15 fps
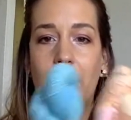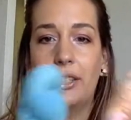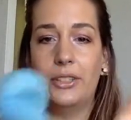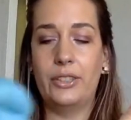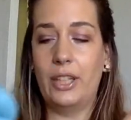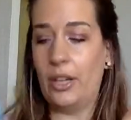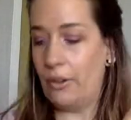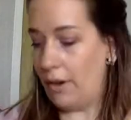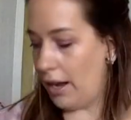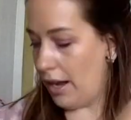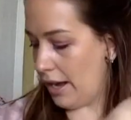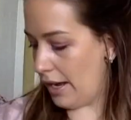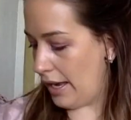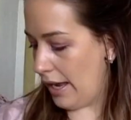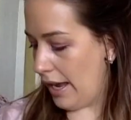So
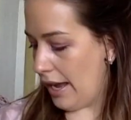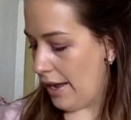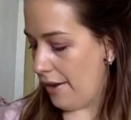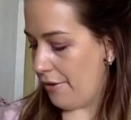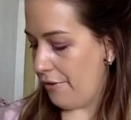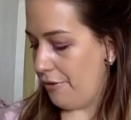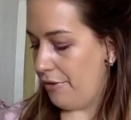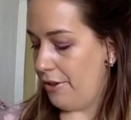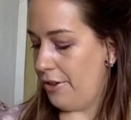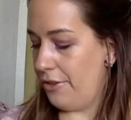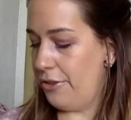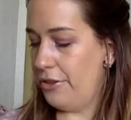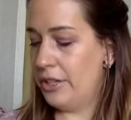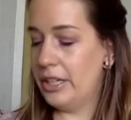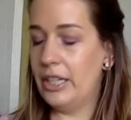I have
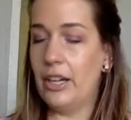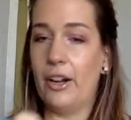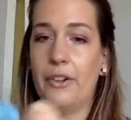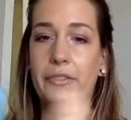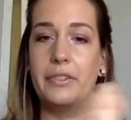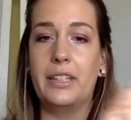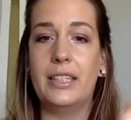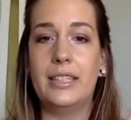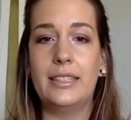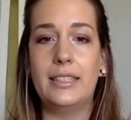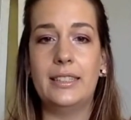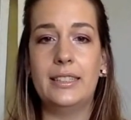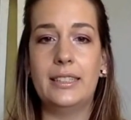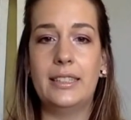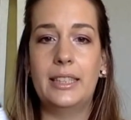3 of
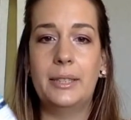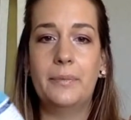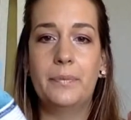these